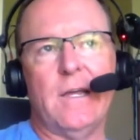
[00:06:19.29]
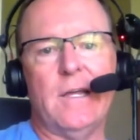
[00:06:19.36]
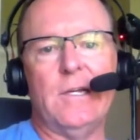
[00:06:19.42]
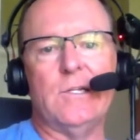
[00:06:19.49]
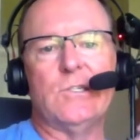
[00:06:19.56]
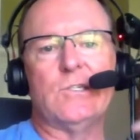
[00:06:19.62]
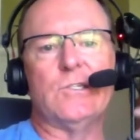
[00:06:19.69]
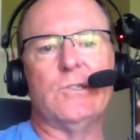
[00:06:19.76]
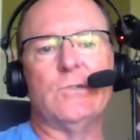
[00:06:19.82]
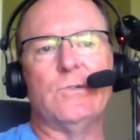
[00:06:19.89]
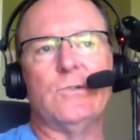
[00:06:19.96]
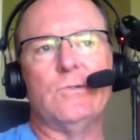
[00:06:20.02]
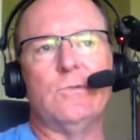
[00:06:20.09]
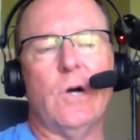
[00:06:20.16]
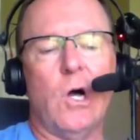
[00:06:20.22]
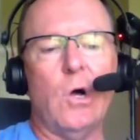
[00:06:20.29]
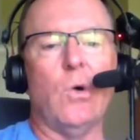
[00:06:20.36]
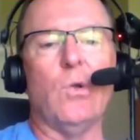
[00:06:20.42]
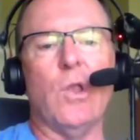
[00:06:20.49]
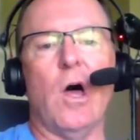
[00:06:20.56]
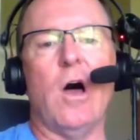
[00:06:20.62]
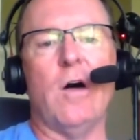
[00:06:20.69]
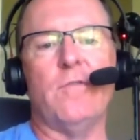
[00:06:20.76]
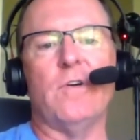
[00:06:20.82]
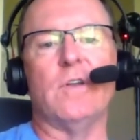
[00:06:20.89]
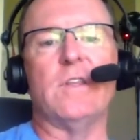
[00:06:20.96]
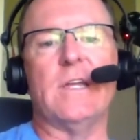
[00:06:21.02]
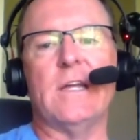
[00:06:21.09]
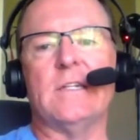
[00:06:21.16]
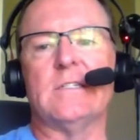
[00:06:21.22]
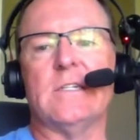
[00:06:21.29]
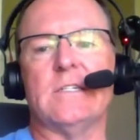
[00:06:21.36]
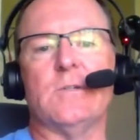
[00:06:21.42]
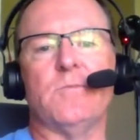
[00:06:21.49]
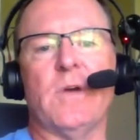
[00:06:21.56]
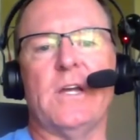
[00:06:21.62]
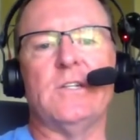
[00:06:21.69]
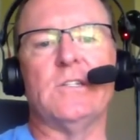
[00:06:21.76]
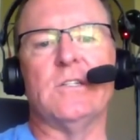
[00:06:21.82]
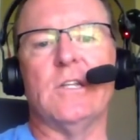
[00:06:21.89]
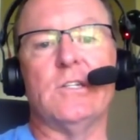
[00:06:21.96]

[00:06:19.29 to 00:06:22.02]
is to hold off on the anticipation